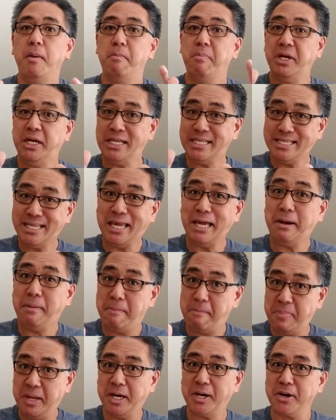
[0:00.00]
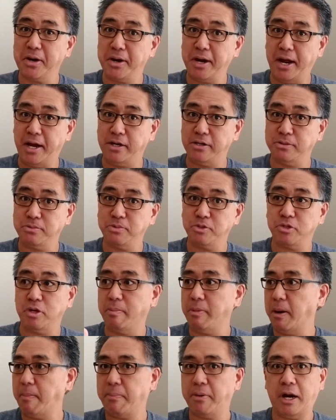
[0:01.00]
but it's getting bigger now. So I'm
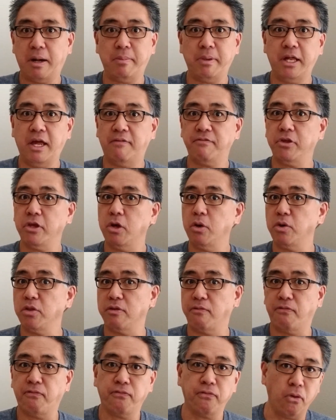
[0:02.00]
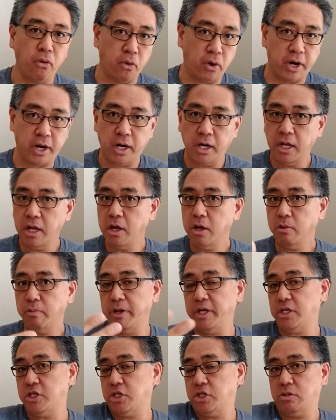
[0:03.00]
gonna probably have to go to the floor,
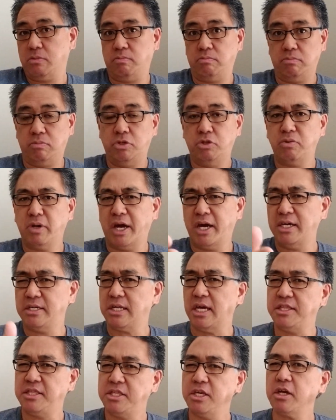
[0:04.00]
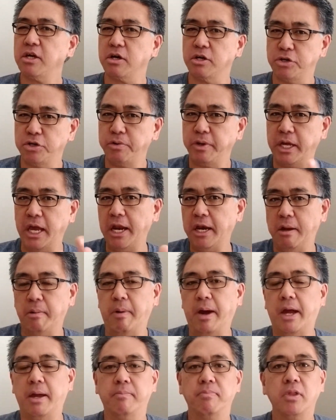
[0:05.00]
which you guys I think are doing
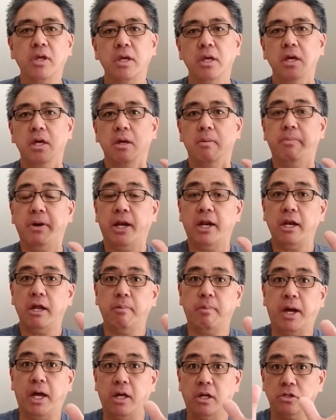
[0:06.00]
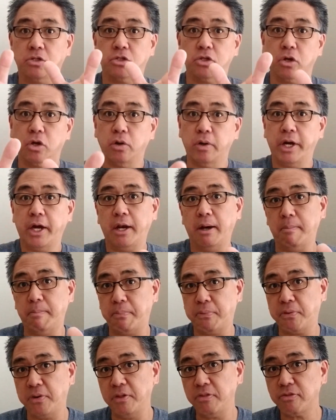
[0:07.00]
anyway. But anyway, so go ahead and
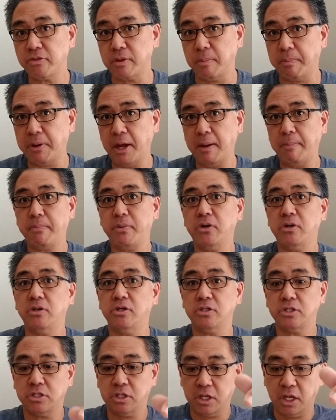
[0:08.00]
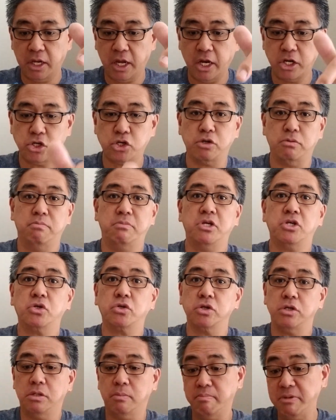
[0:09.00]
print the papers, get your
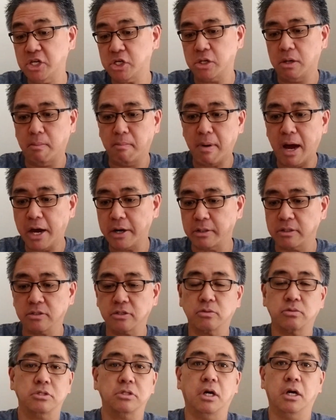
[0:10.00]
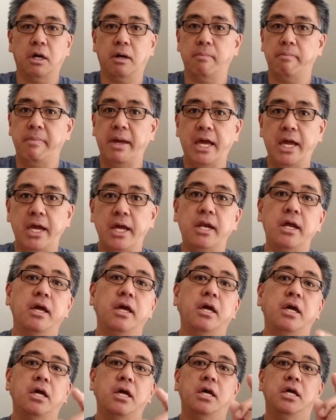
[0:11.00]
mission, mission models uh, made,
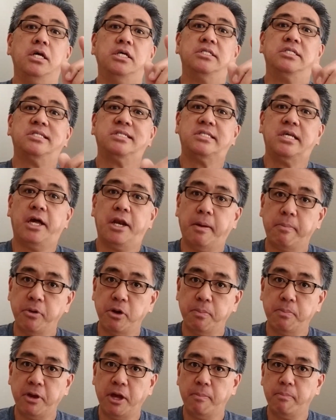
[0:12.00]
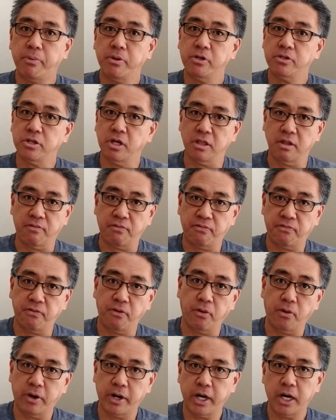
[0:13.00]
set up your papers on the
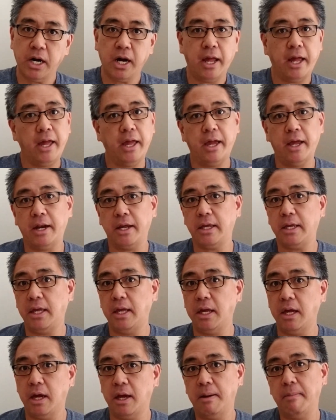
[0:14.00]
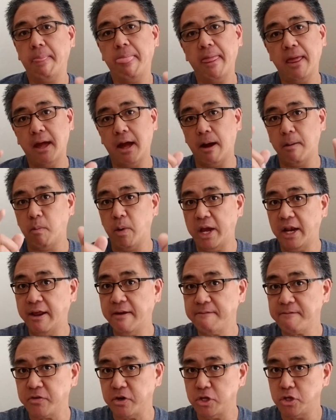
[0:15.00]
floor. And again, I'm
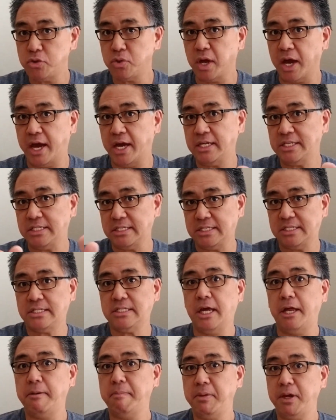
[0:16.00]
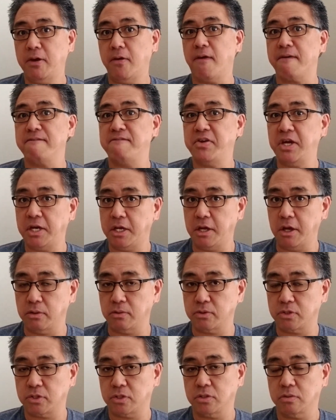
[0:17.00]
waiting for you guys to send me your
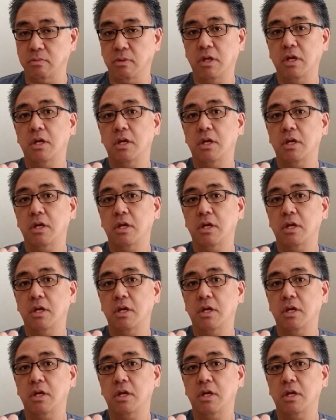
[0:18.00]
videos.